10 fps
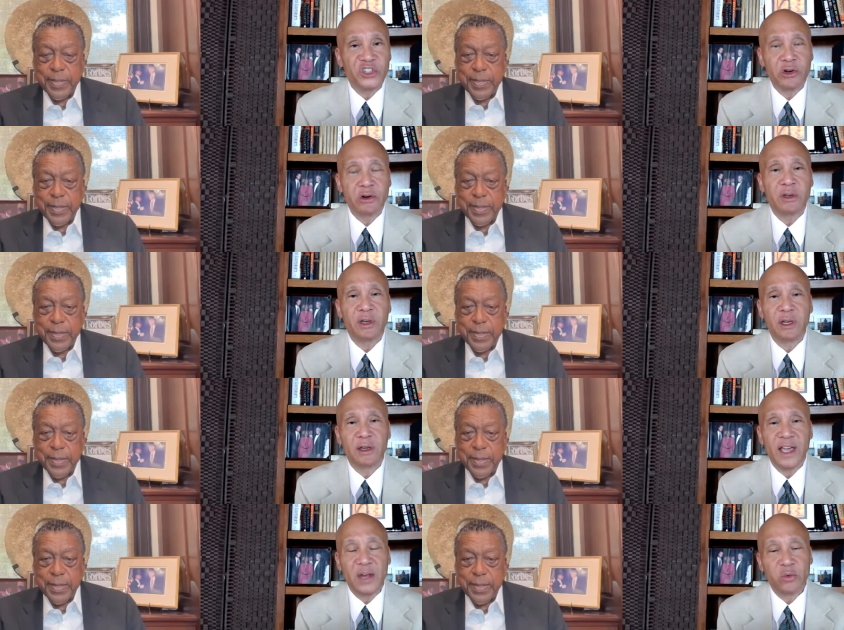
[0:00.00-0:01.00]
Speaker 1: your,
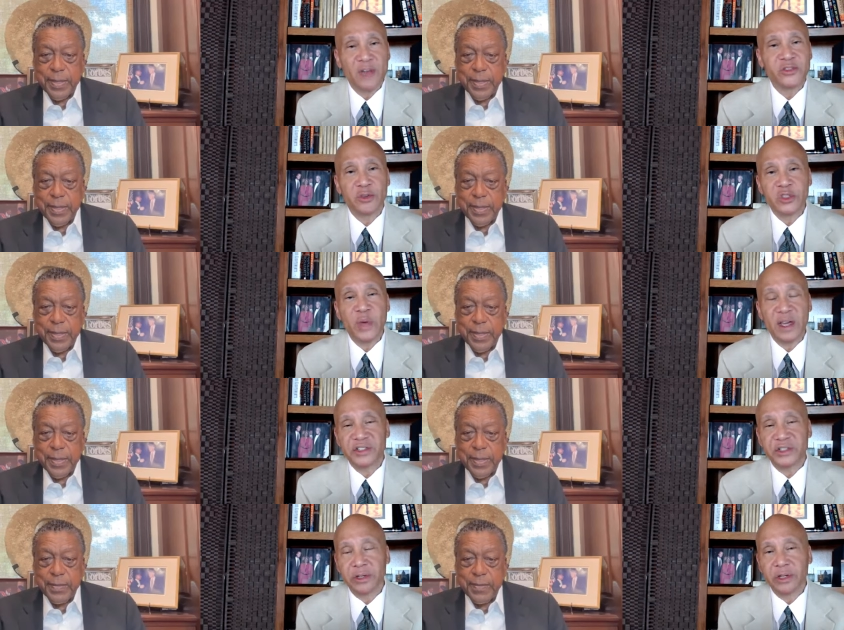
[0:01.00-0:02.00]
in
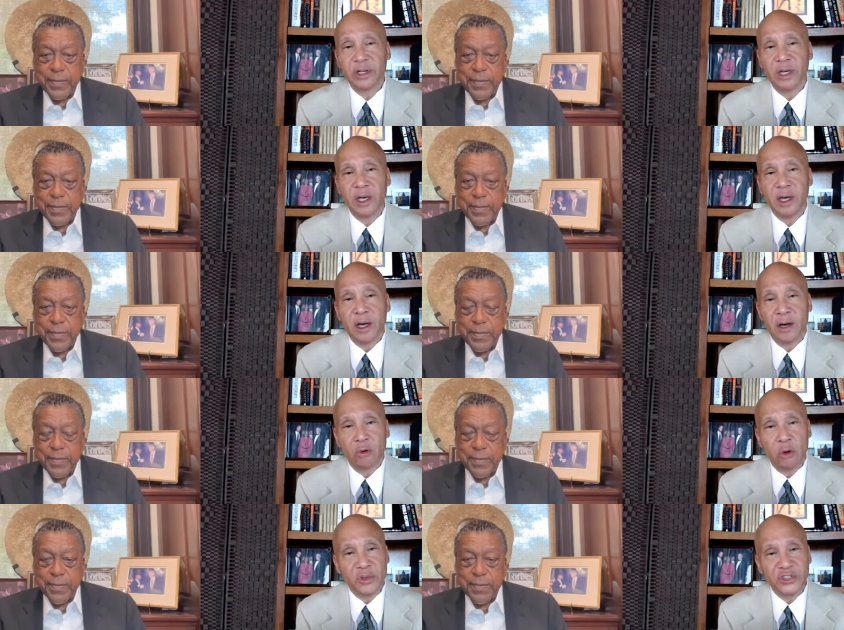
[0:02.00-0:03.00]
retrospect, sir,
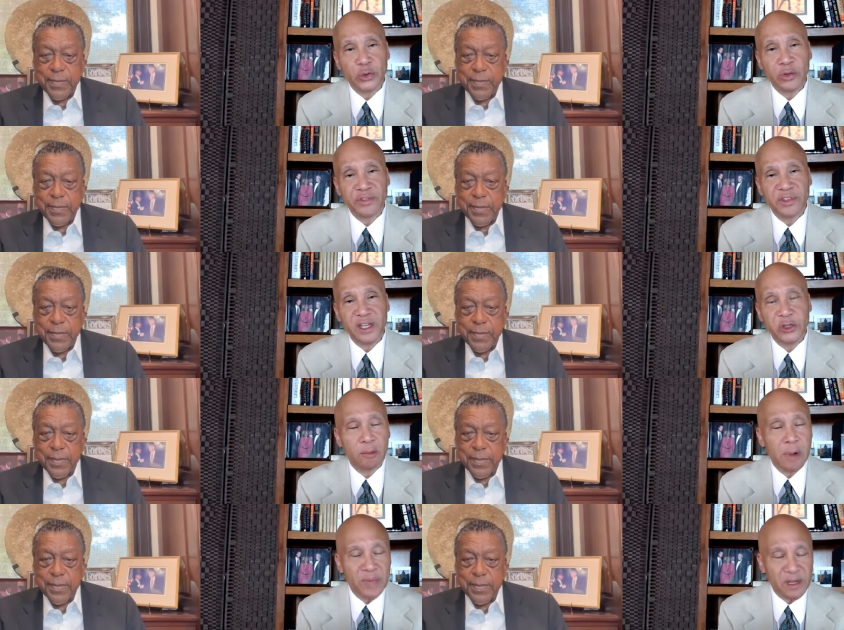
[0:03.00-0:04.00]
what was sort of the
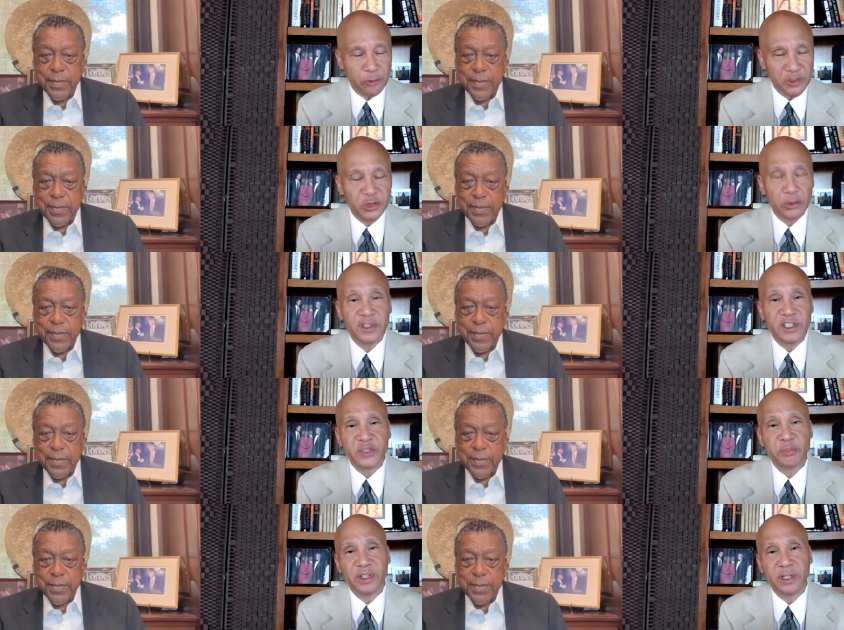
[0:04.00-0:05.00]
talk about being
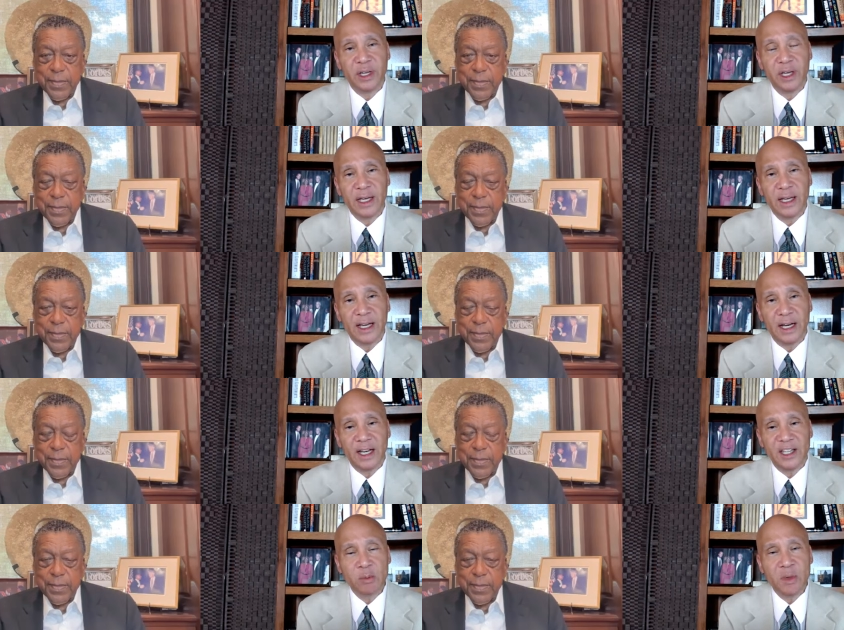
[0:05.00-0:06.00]
fortuitous, but
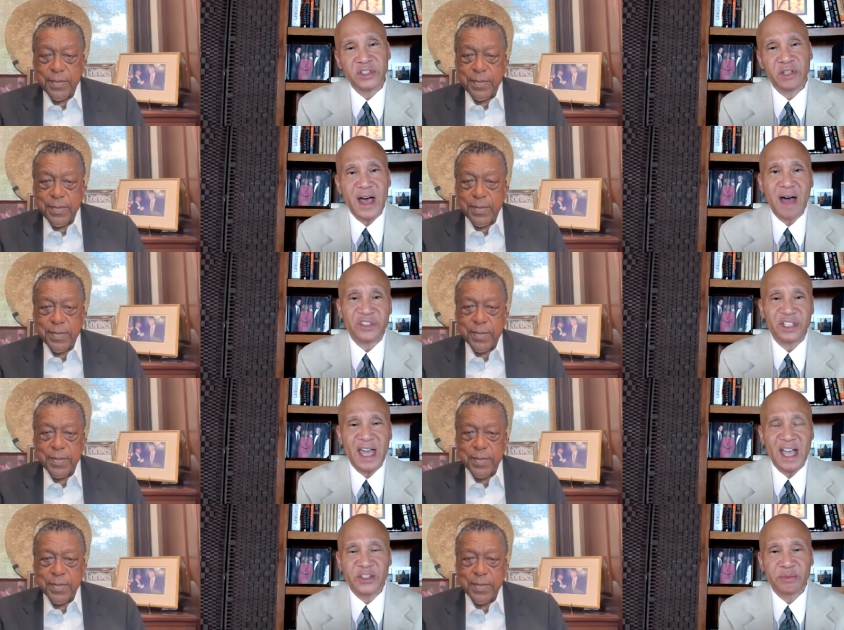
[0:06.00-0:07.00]
uh, you must have obviously
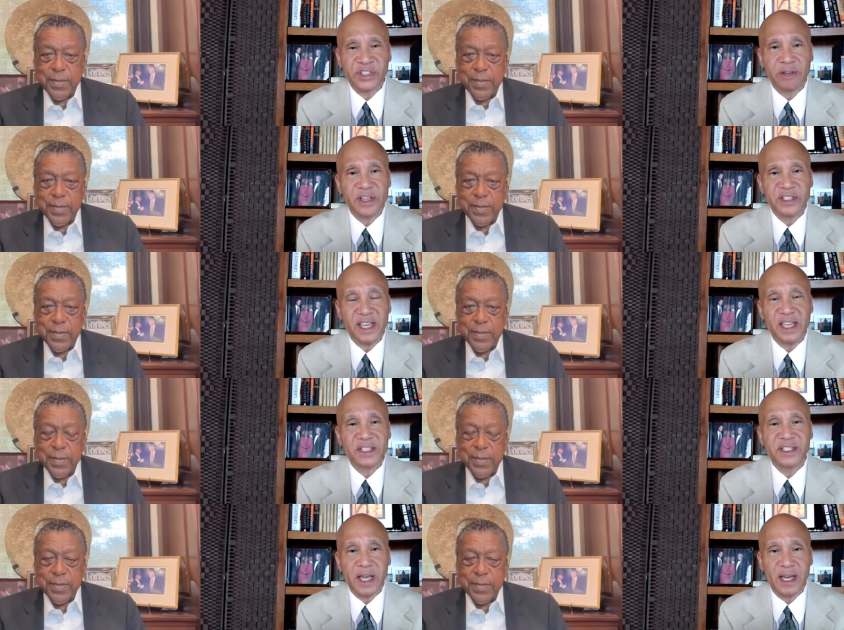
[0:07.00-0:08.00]
had some serious
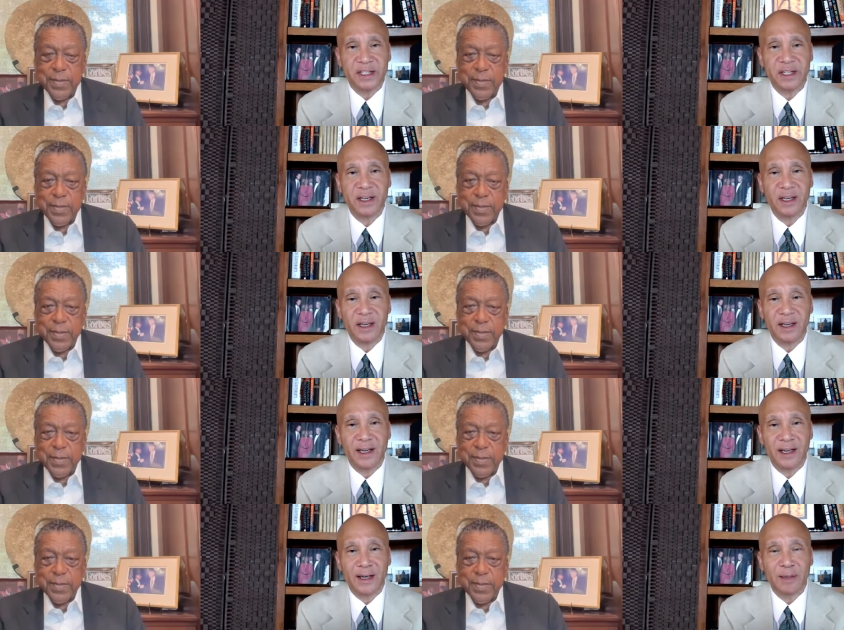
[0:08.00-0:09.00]
insight
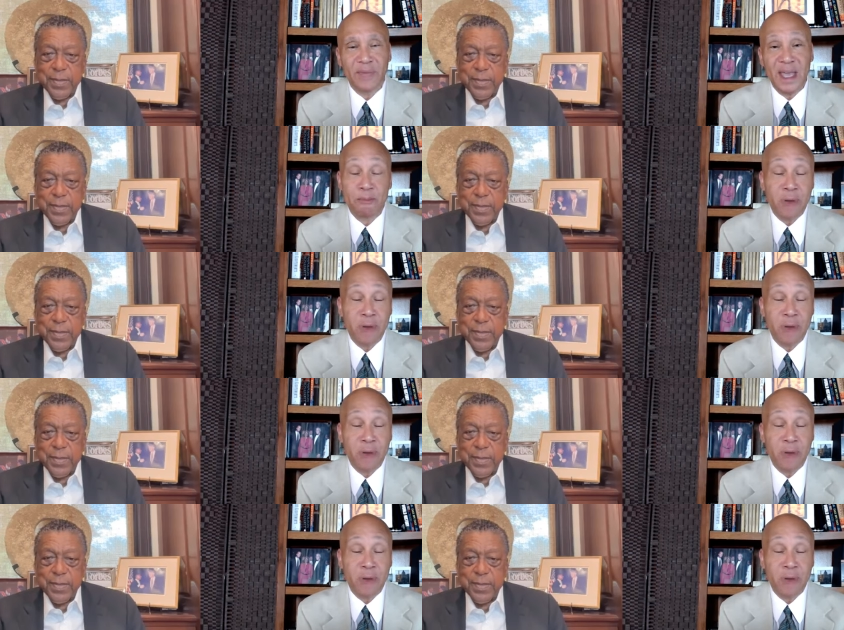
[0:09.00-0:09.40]
um, and